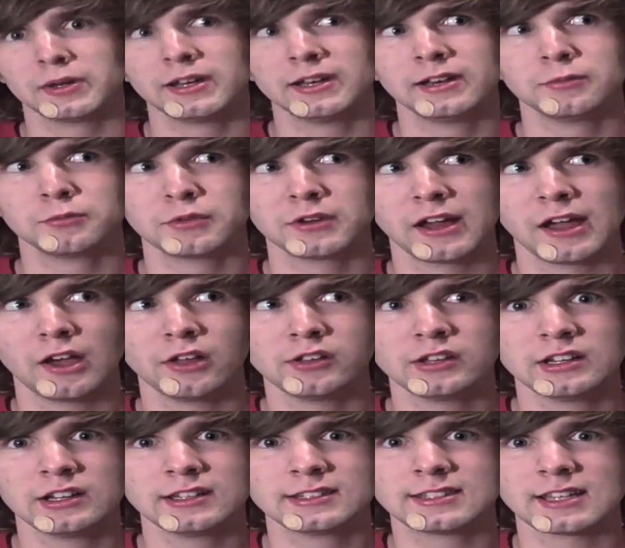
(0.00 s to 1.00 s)
But in
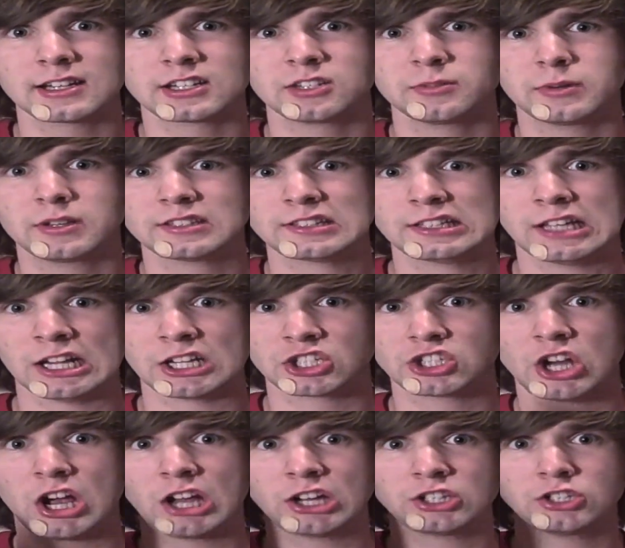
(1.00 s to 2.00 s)
reality, it's actually because I got
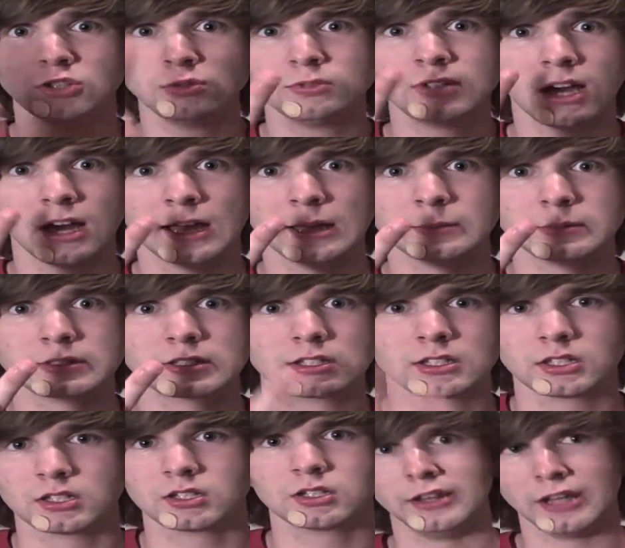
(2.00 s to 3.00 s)
shot 2 times.